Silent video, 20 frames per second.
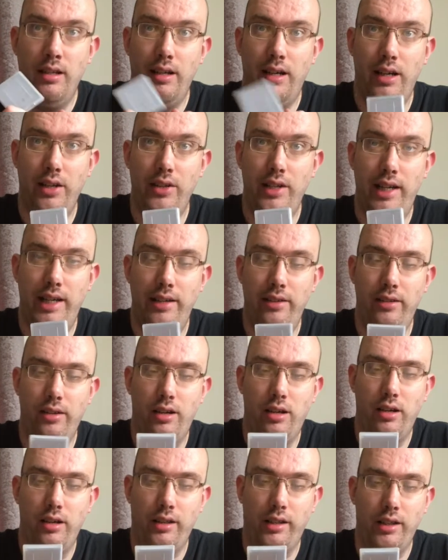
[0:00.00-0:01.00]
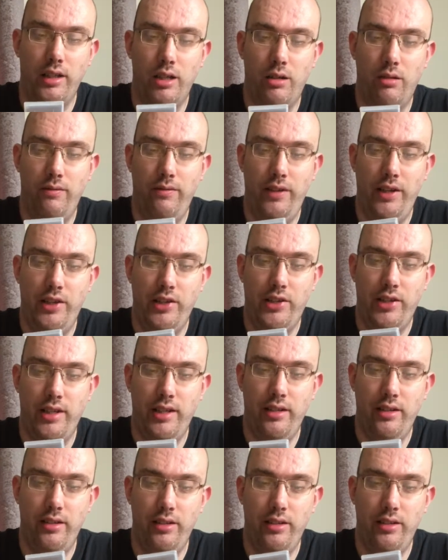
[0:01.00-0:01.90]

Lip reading: and then I can go and finish it.